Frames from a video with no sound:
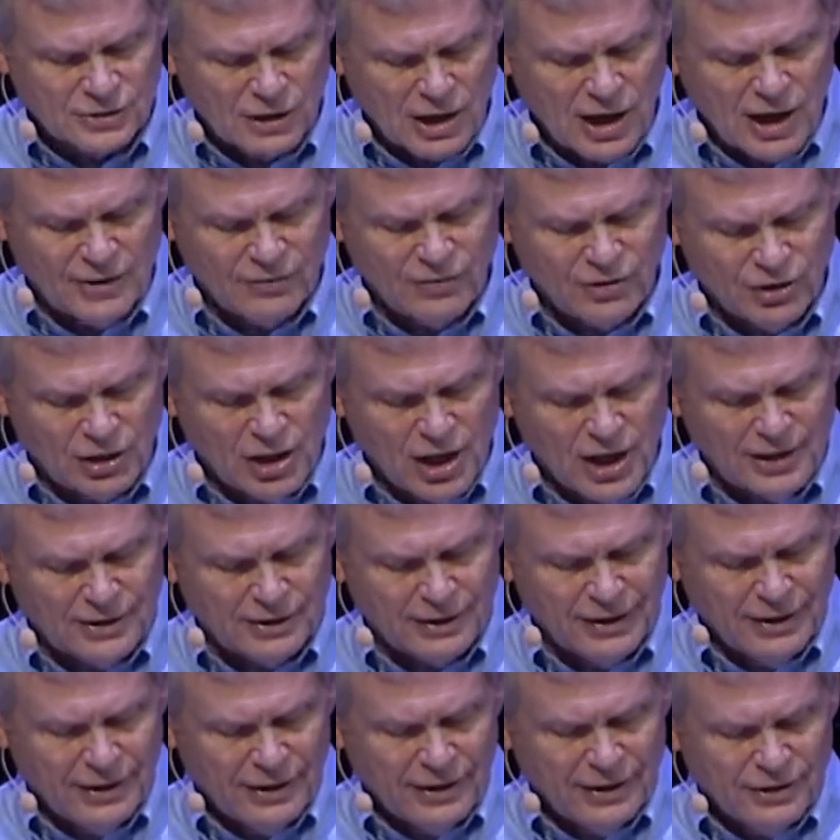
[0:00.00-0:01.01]
lot, and the
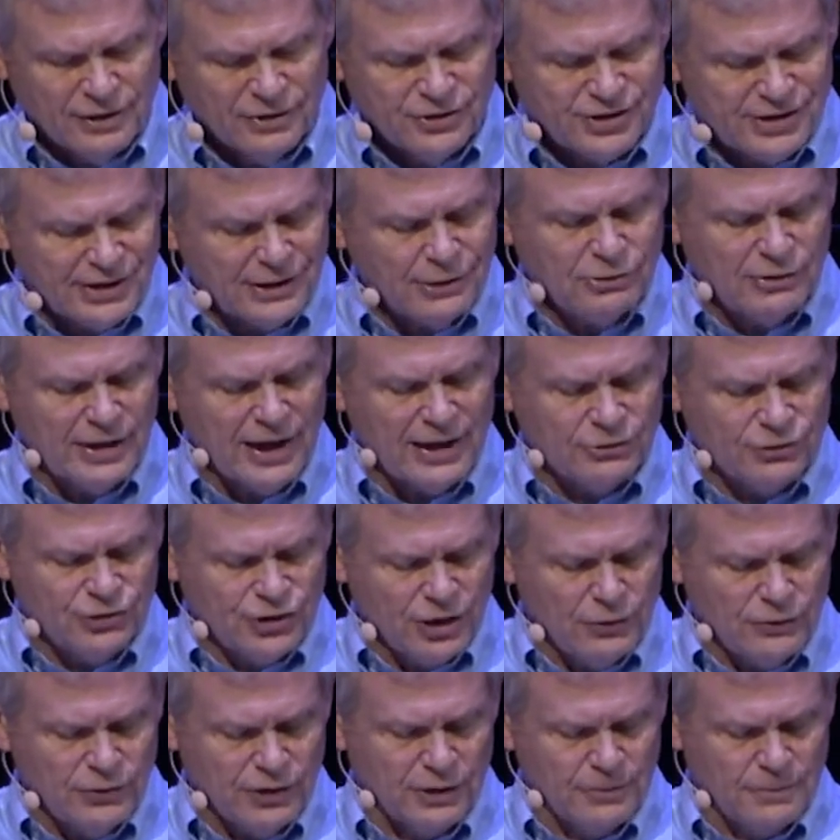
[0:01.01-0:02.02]
lot singled out
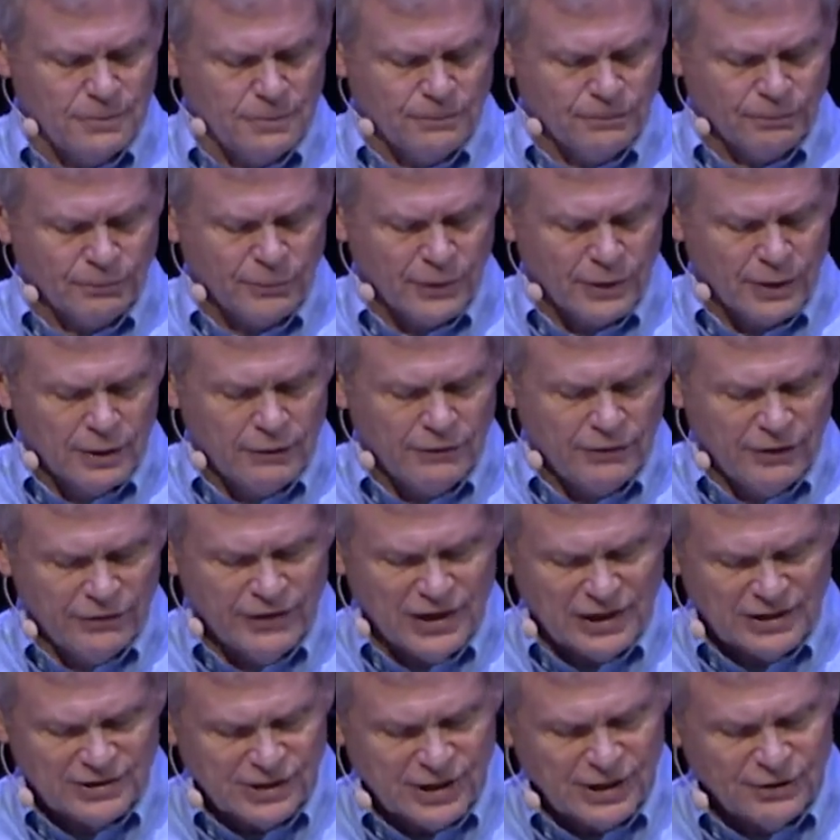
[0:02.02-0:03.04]
Jonah. Then
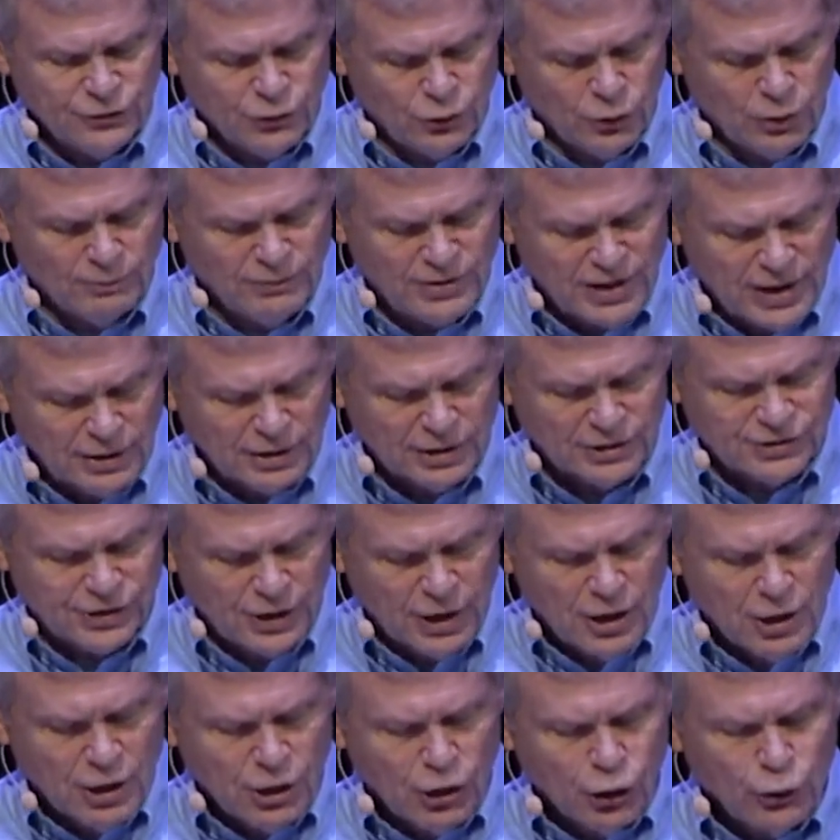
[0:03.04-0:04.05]
they said to him, "Tell us,
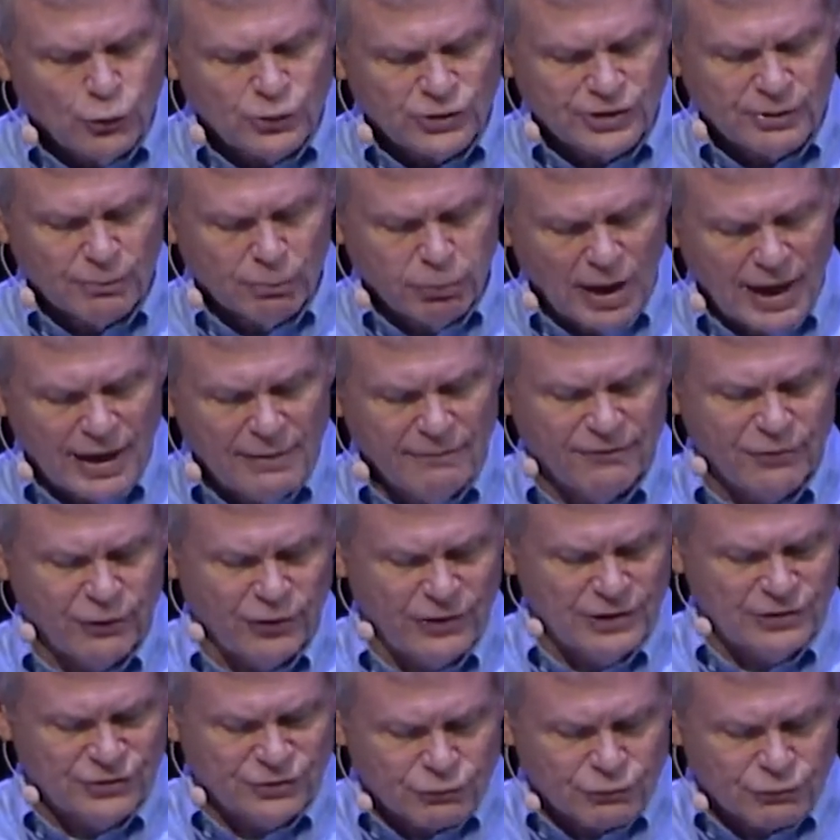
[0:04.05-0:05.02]
who's to blame for this